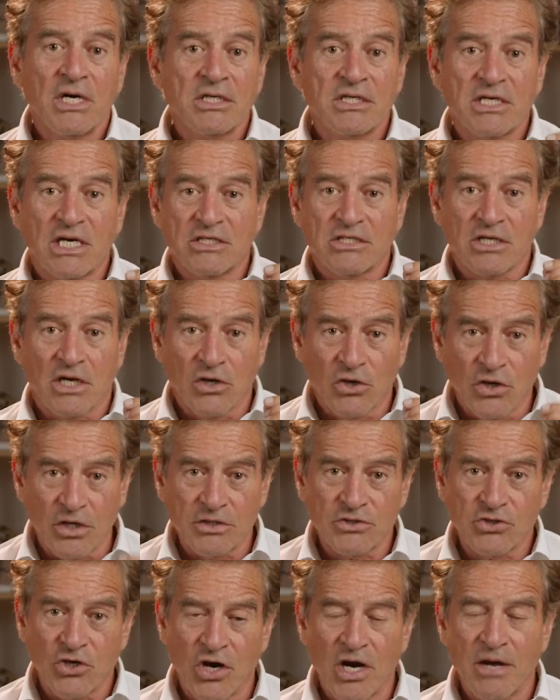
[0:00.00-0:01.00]
takes a lot
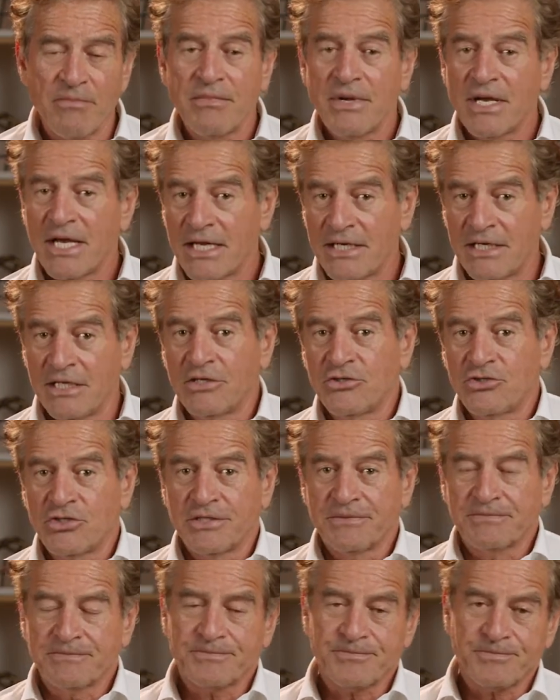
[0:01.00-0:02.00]
of time and energy.